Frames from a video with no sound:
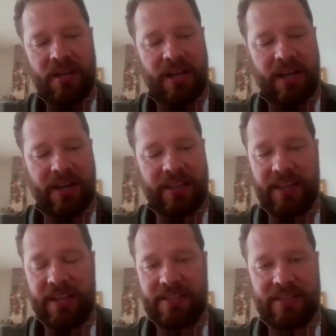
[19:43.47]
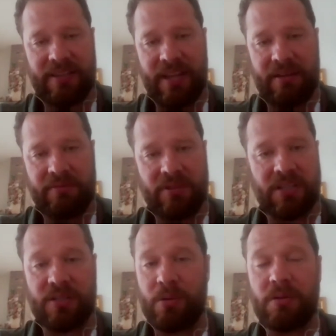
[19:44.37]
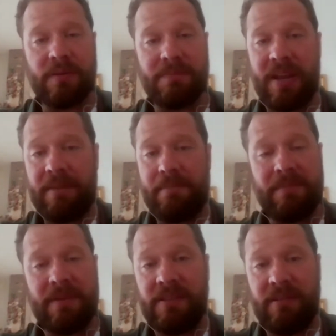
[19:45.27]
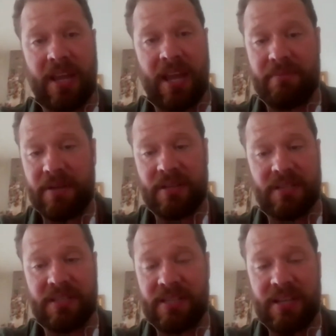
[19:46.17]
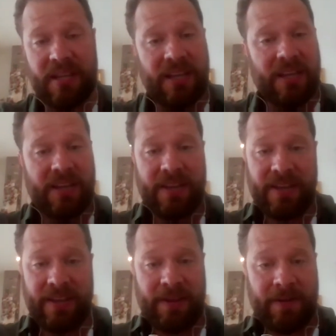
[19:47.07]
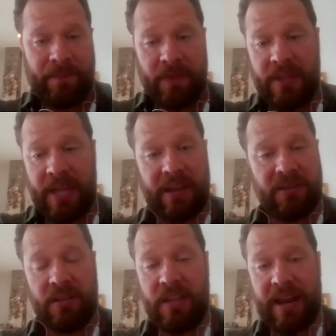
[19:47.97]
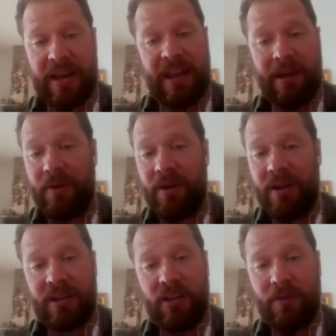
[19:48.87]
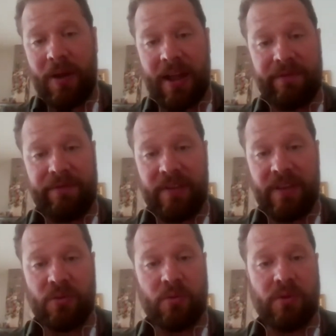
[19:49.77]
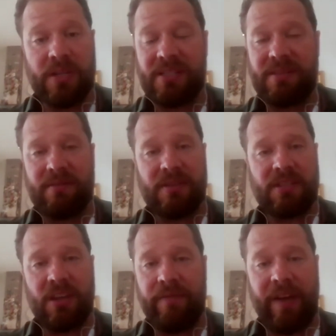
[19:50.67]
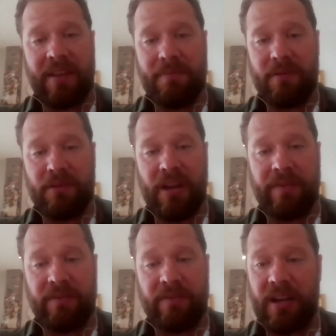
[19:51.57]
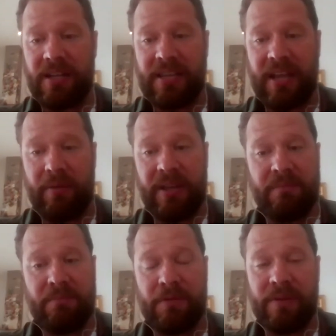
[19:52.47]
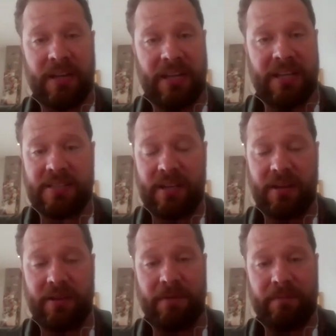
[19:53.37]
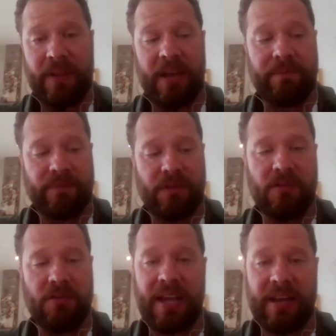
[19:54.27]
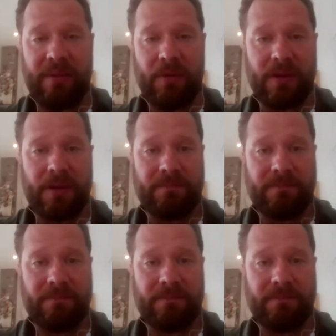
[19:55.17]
And I think it's, yeah, just talk to as many people as you can, because that network you have is always so valuable. You never realize how important it is. So yeah, use that network.